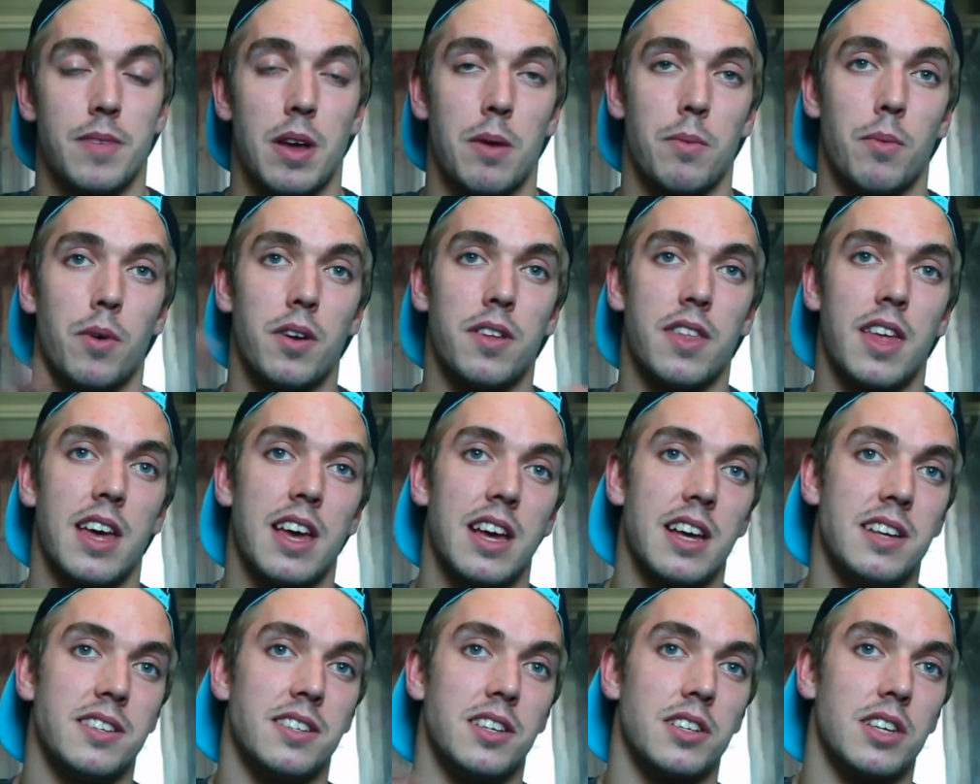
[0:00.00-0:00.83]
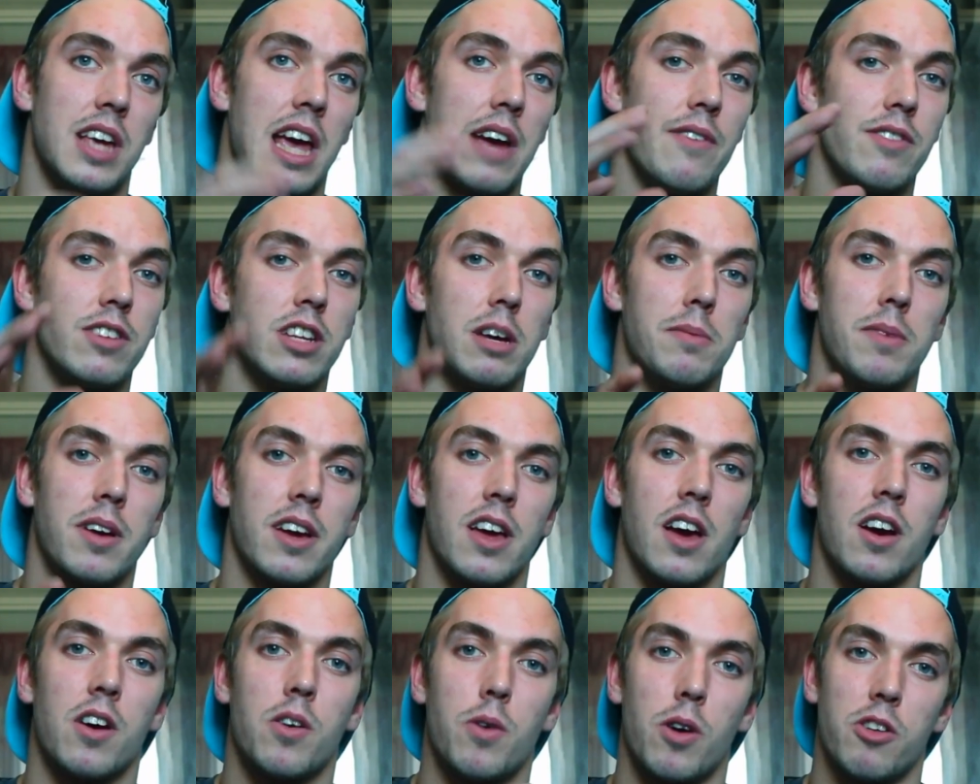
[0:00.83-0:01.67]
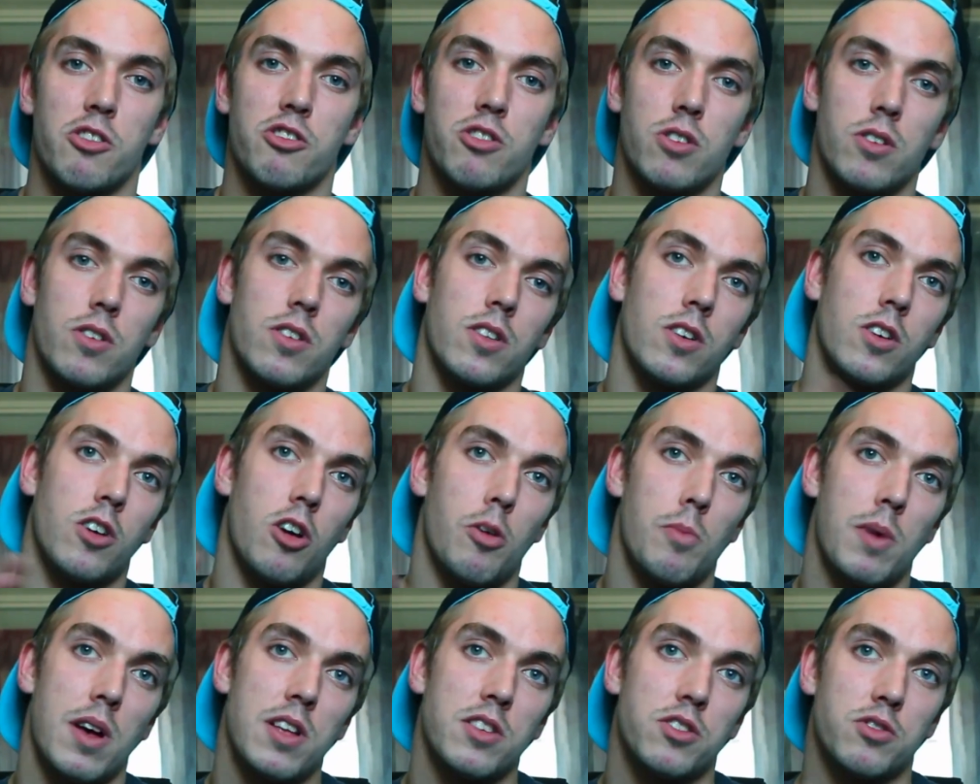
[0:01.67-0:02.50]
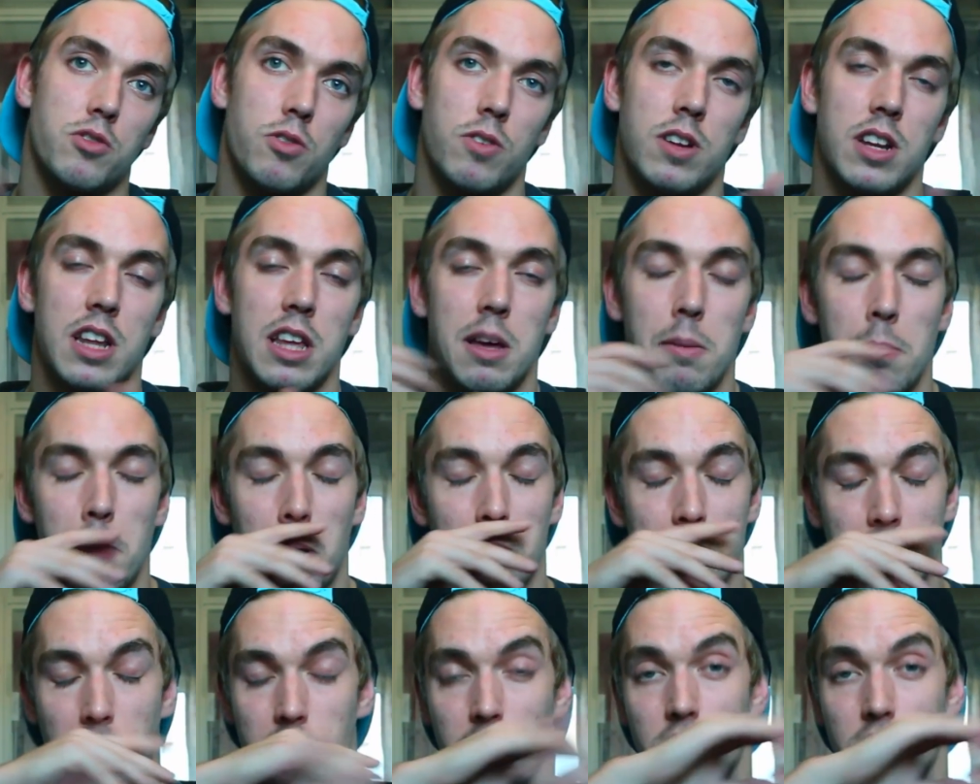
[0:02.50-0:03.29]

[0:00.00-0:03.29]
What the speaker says: And what that is every time I get a question on the comments or in the inbox,